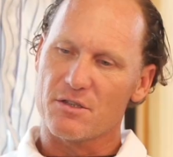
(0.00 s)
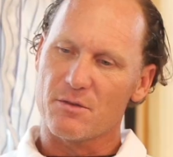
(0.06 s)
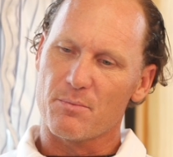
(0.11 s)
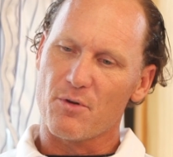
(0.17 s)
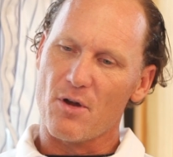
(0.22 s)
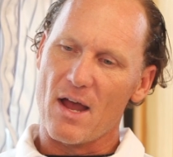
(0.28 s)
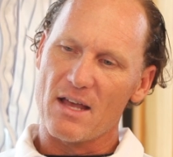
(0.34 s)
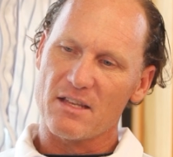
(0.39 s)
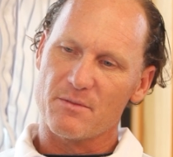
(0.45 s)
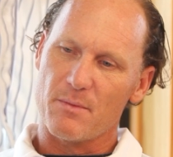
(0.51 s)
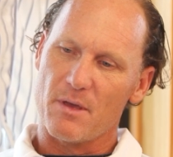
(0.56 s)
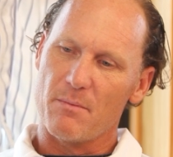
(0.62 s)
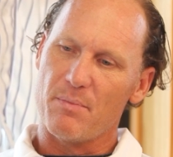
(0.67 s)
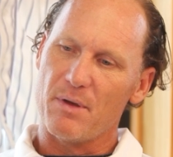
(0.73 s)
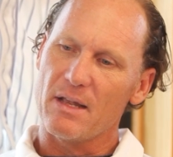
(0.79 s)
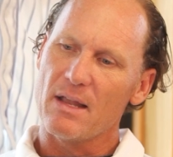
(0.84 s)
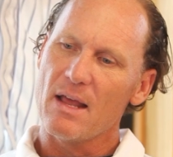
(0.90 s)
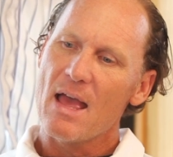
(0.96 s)
surprise me.
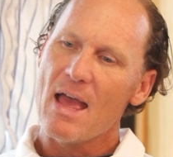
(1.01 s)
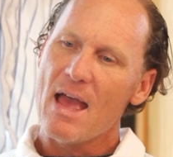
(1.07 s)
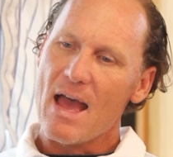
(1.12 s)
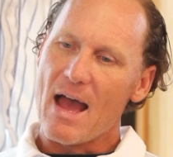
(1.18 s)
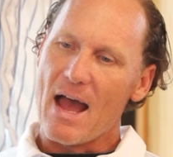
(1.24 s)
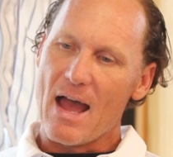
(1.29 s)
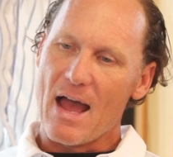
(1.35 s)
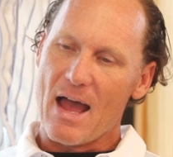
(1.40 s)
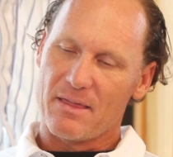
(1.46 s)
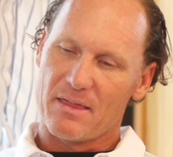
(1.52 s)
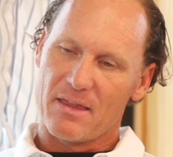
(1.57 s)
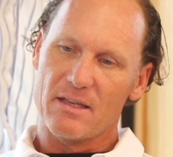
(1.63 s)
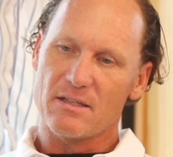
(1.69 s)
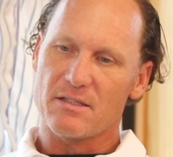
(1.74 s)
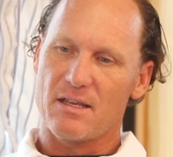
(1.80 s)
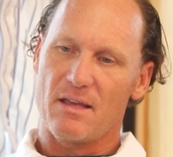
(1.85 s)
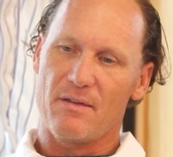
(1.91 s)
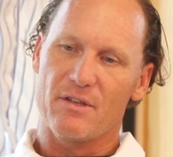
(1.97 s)
But I
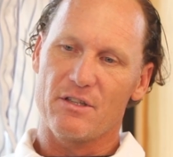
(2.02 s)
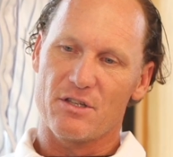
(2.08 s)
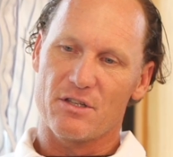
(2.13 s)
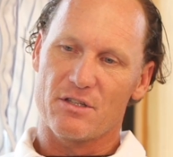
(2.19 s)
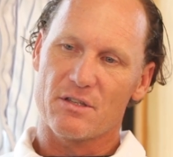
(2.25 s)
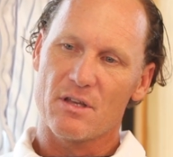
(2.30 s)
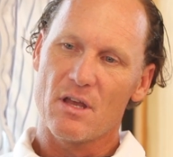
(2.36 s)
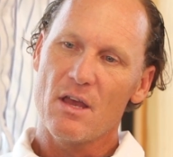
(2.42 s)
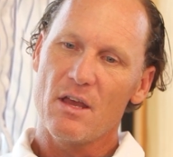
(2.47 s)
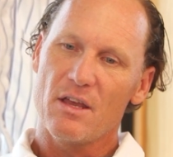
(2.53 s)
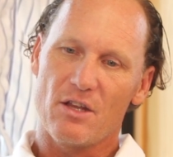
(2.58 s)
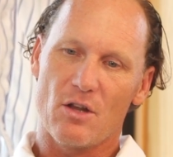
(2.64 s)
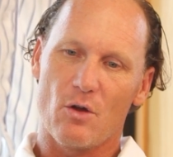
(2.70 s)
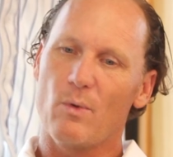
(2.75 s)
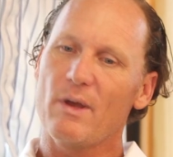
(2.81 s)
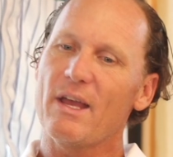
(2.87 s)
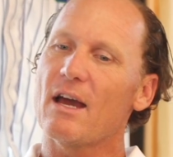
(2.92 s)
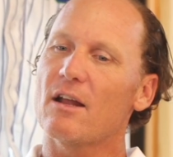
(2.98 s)
think, Stephen, just, you
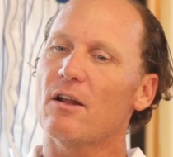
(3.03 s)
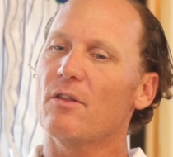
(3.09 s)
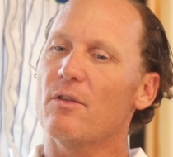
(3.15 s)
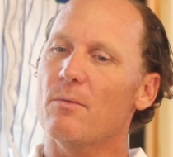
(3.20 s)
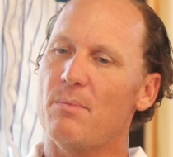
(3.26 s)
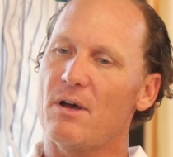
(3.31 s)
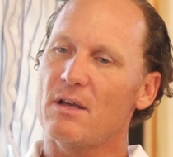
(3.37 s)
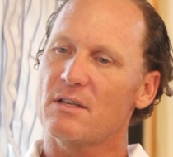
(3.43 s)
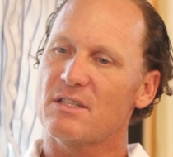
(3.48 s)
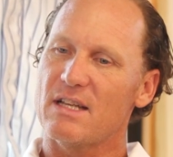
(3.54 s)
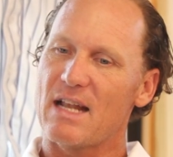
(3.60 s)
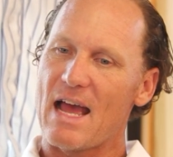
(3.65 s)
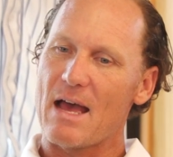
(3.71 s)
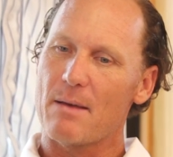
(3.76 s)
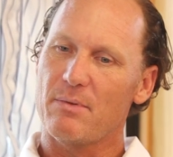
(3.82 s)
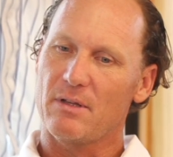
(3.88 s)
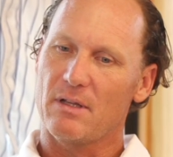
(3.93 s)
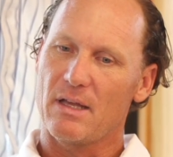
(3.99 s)
know, we got on the bus at
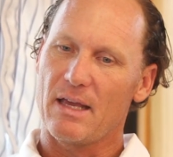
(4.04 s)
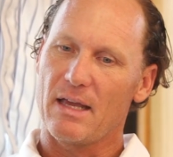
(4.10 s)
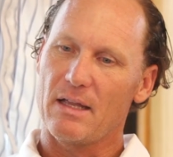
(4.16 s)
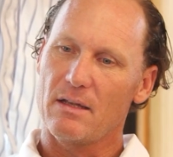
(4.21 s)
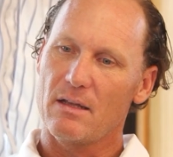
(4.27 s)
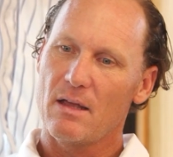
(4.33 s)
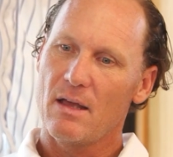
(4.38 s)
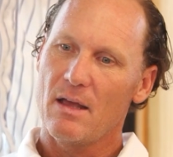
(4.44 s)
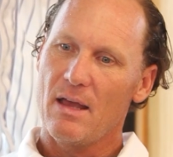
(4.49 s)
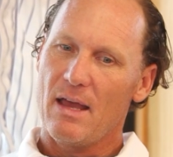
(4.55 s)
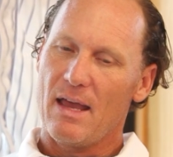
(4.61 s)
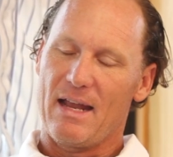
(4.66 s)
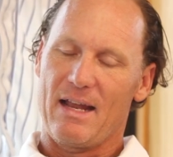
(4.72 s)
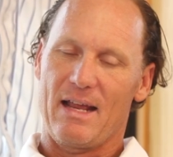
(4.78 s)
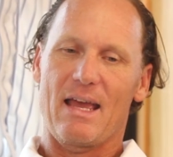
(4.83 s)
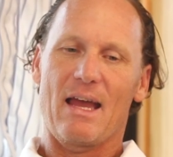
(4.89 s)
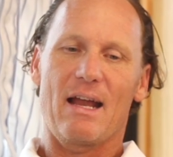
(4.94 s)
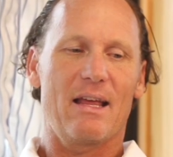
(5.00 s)
Abilene,
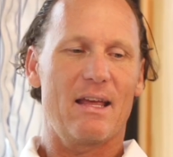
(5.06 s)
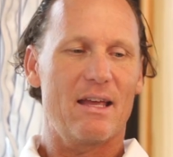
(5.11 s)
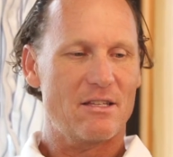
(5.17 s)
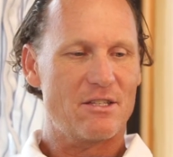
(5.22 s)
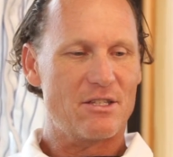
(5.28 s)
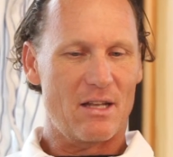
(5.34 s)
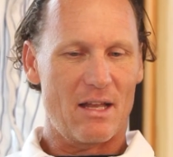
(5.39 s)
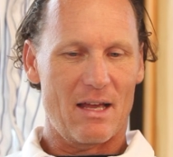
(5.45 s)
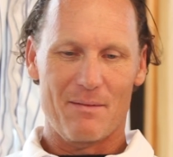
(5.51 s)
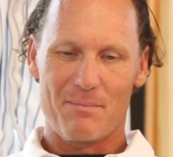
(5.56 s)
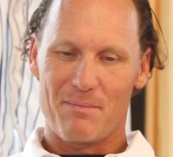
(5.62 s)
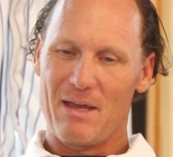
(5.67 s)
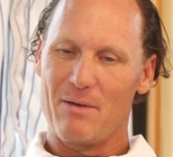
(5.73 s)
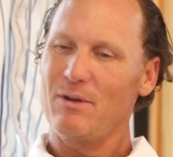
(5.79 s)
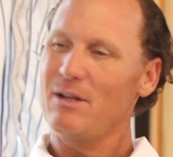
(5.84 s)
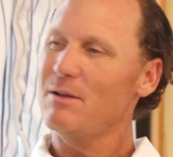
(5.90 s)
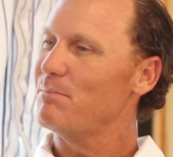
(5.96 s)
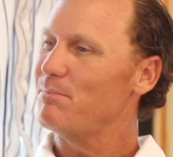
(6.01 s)
and it kind of hit you like,
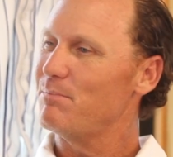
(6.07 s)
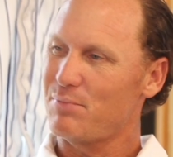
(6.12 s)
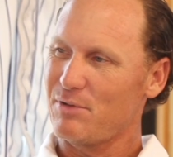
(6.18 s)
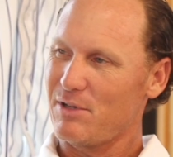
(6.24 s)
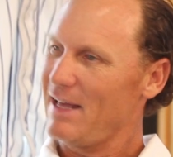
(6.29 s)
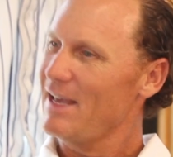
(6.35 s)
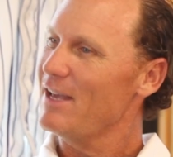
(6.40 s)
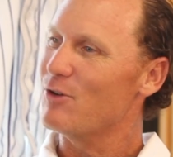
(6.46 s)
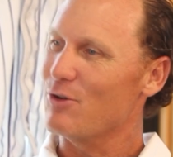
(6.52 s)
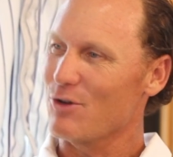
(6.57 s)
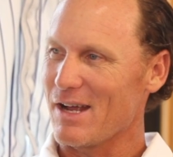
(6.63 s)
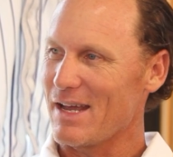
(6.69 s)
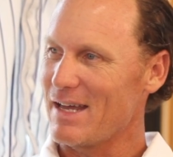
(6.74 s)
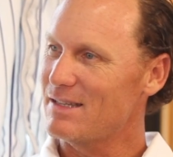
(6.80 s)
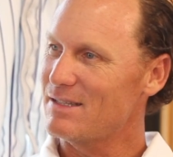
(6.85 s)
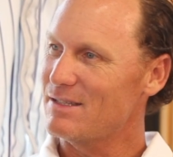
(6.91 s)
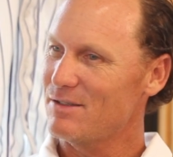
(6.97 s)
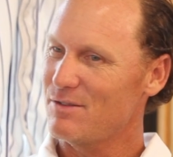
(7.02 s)
man, we didn't play
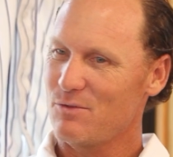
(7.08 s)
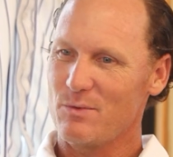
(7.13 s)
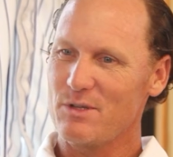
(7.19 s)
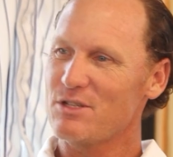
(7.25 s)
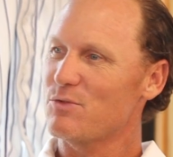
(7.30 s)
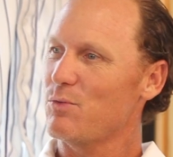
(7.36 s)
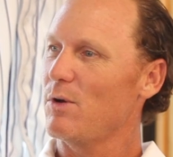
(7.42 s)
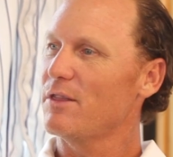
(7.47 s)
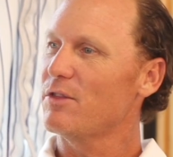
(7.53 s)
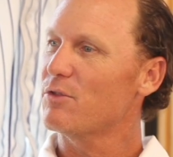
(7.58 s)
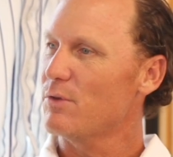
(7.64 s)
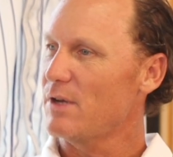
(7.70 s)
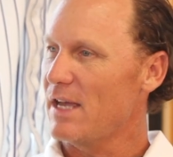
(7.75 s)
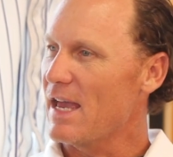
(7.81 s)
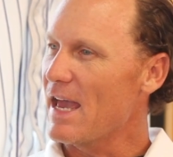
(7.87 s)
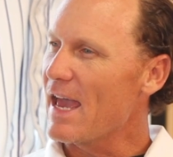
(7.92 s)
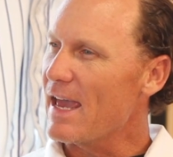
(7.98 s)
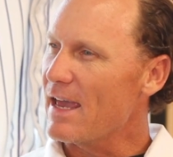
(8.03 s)
great. We just won
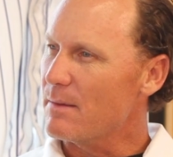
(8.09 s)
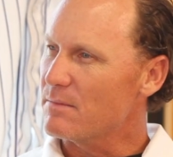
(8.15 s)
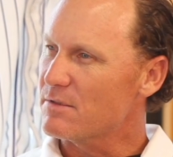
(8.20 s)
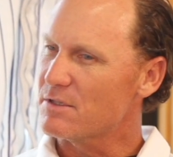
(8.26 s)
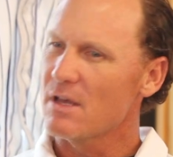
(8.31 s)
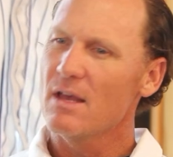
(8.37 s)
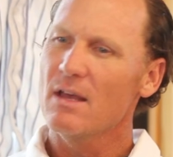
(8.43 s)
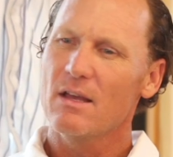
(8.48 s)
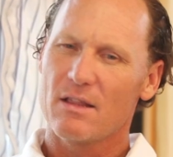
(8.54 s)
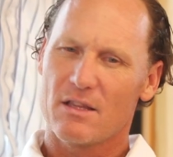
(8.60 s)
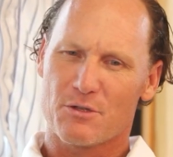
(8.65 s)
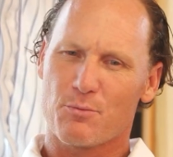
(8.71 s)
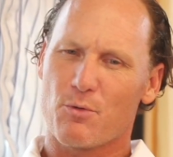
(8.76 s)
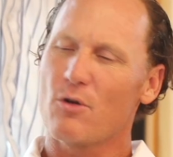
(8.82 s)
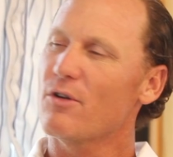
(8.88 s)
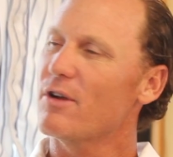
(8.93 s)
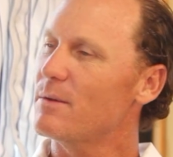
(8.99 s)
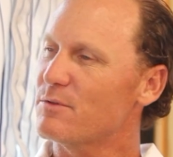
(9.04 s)
three games. This
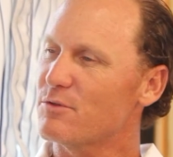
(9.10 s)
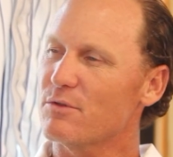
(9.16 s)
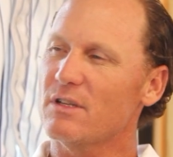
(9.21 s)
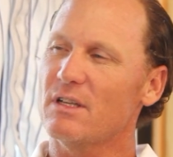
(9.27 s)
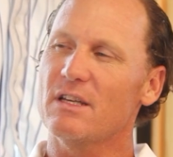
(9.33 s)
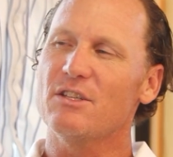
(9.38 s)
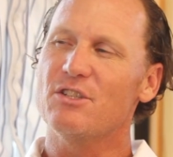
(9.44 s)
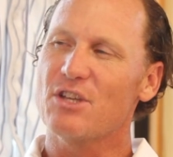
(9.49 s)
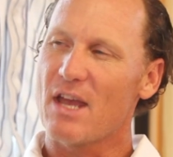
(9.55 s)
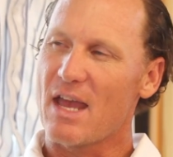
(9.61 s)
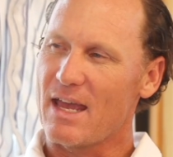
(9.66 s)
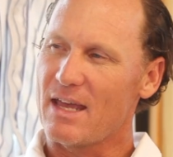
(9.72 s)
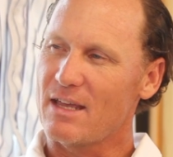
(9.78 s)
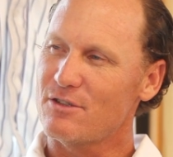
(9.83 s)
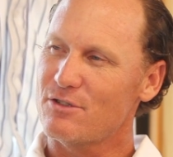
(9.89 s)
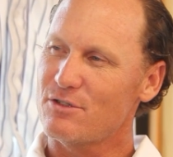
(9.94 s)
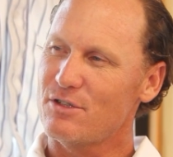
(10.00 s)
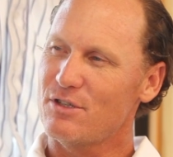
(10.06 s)
program's really
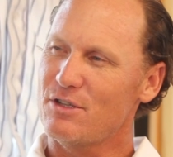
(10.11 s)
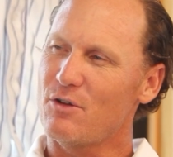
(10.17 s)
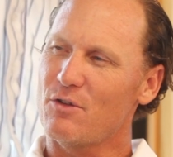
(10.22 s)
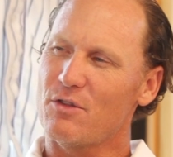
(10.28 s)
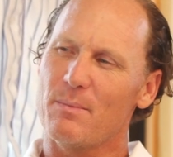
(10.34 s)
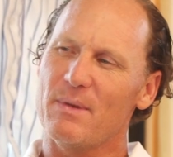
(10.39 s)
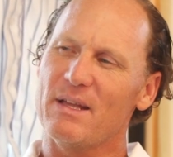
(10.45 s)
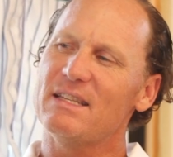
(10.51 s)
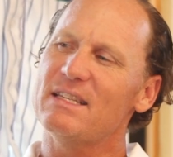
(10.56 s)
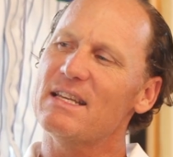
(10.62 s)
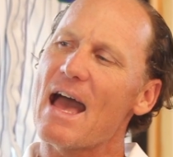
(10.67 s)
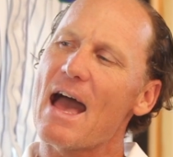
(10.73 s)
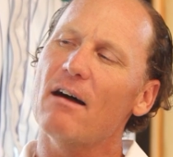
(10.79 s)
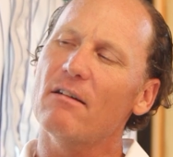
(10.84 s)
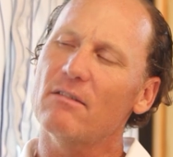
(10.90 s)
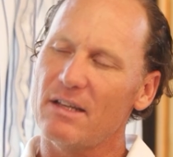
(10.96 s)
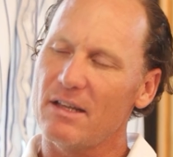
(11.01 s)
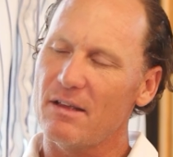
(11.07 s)
changed. You know, the
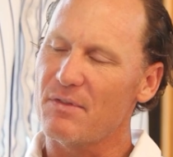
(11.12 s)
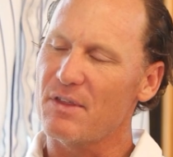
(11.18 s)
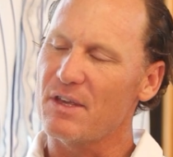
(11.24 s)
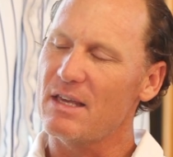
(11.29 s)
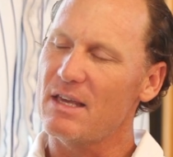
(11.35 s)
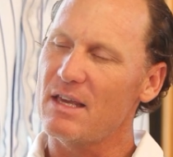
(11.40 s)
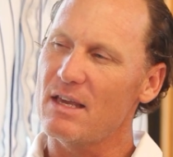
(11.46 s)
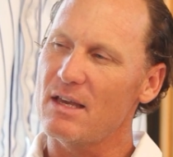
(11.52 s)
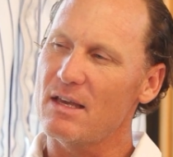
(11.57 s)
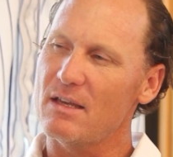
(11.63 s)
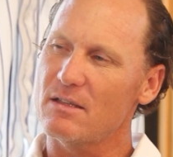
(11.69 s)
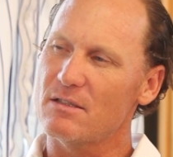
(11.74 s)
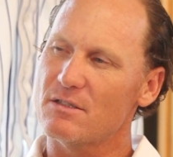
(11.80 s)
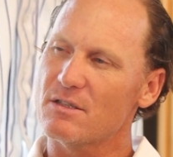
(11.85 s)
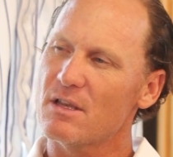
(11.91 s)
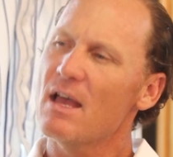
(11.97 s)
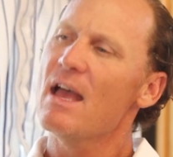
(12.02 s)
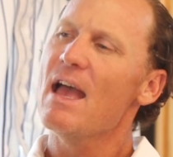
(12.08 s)
mentality of the
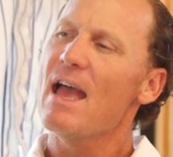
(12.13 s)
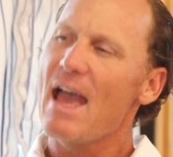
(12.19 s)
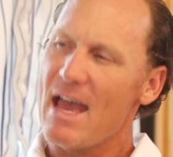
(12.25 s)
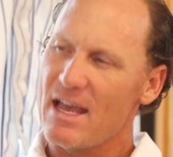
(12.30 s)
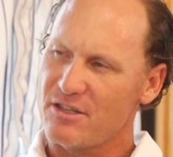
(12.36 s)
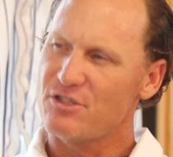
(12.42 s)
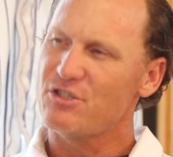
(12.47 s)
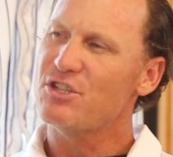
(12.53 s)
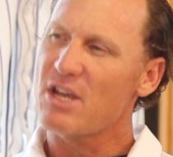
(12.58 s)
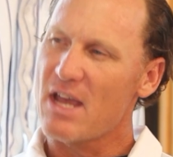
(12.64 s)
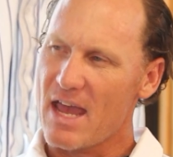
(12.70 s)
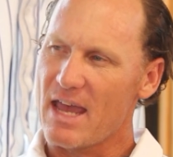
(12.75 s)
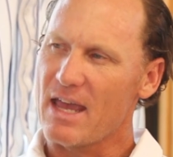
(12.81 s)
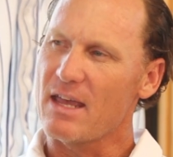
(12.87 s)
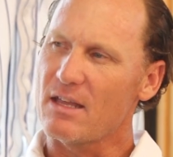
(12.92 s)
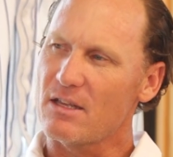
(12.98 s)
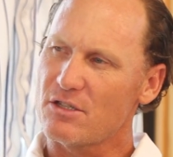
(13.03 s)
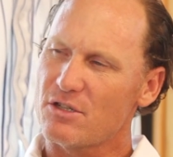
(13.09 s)
kids has
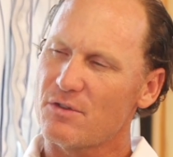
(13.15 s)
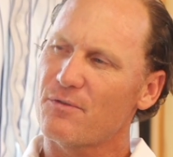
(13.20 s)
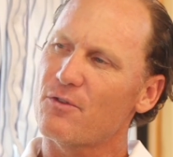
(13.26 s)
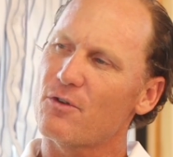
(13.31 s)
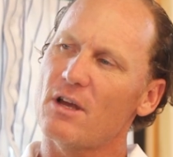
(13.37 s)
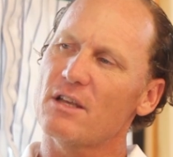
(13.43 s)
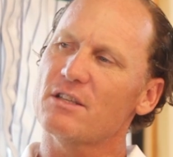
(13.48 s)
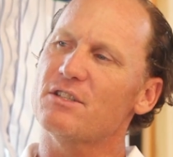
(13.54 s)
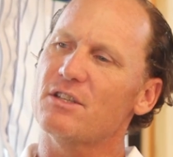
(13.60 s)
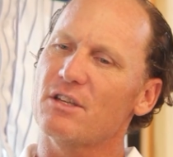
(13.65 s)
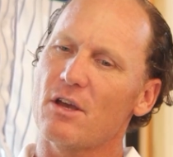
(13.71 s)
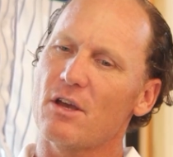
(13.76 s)
changed for us to